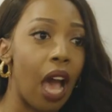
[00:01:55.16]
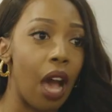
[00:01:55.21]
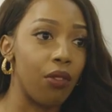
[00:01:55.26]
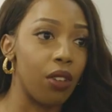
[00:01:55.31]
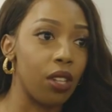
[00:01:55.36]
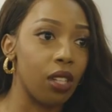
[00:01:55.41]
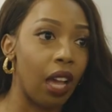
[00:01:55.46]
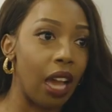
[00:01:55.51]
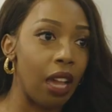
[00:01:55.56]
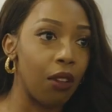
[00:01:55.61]
to
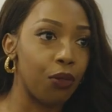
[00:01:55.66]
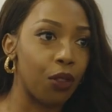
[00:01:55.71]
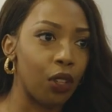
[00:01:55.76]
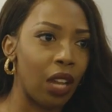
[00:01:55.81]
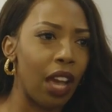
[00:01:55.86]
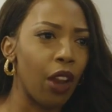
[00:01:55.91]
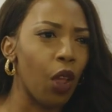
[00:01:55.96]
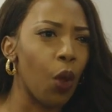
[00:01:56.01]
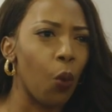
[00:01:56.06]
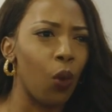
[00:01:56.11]
have a knife
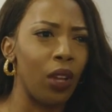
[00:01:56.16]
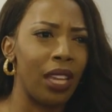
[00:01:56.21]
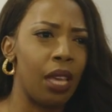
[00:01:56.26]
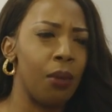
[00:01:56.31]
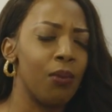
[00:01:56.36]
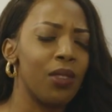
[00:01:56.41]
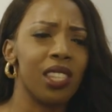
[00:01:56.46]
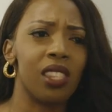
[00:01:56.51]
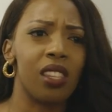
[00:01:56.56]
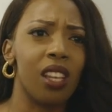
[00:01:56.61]
on, I don't
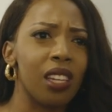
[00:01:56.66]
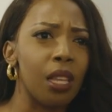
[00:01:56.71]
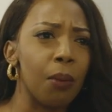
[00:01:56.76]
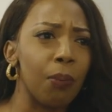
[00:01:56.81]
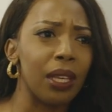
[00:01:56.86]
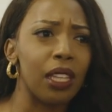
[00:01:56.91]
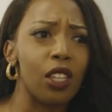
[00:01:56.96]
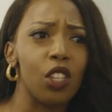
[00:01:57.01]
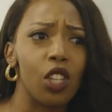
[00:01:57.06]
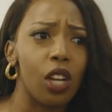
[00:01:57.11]
want him to
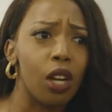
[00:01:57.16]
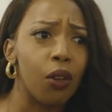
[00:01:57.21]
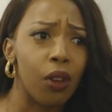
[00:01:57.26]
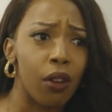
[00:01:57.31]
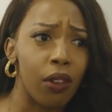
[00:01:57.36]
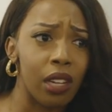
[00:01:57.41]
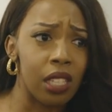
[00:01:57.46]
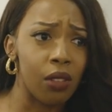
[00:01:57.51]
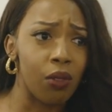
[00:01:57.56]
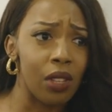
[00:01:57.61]
suddenly be in jail
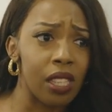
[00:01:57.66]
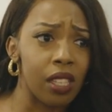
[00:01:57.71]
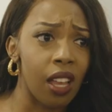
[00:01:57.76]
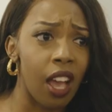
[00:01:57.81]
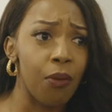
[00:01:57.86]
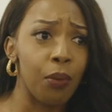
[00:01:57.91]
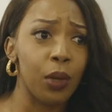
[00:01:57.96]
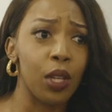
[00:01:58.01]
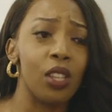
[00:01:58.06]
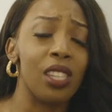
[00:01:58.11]
for the rest of his
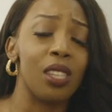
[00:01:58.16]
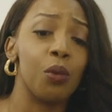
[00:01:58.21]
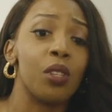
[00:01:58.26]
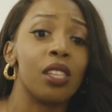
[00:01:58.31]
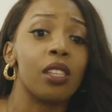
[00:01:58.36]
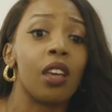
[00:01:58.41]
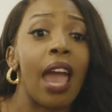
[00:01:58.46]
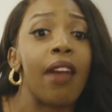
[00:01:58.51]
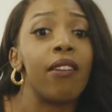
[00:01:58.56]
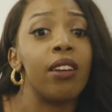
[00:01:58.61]
life because he
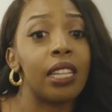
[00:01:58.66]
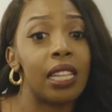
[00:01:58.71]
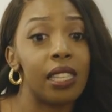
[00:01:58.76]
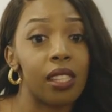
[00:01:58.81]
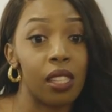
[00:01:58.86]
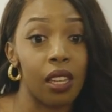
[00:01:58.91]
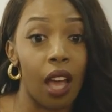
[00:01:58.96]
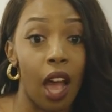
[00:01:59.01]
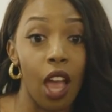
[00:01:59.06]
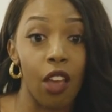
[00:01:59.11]
was carrying
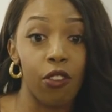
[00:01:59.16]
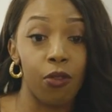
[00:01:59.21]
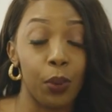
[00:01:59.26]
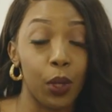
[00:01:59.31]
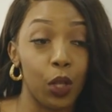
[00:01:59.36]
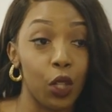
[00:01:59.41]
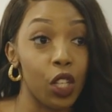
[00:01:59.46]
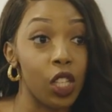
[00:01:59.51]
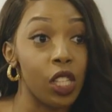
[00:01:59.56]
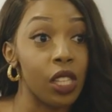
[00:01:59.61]
this
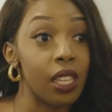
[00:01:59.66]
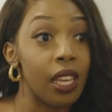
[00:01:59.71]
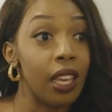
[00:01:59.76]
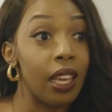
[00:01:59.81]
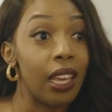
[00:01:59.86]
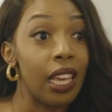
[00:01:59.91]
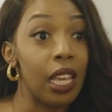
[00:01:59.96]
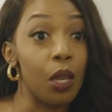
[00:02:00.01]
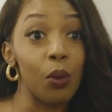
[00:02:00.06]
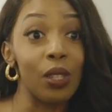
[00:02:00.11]
knife because
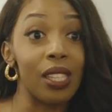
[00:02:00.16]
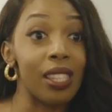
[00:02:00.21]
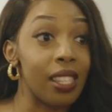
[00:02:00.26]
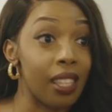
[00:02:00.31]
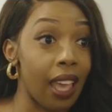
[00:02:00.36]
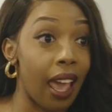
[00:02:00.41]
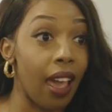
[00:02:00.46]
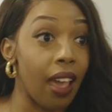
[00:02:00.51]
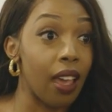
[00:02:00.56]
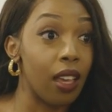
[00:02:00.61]
he was
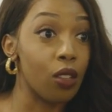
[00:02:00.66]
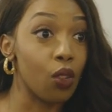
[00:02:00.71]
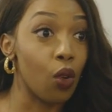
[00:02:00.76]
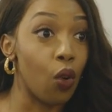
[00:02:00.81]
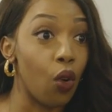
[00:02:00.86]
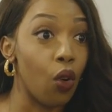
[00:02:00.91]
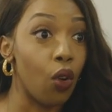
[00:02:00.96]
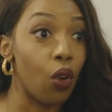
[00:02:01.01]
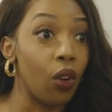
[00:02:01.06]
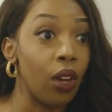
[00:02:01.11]
scared
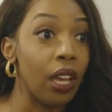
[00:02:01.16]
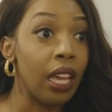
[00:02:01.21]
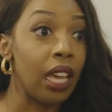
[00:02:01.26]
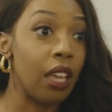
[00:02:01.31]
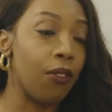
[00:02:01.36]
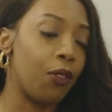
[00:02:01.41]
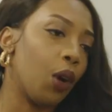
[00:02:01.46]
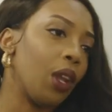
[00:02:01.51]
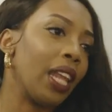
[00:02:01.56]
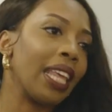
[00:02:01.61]
or he
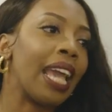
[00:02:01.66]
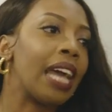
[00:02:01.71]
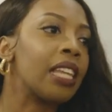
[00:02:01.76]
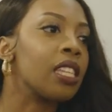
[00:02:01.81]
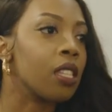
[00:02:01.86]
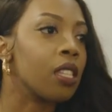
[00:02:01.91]
felt like he had to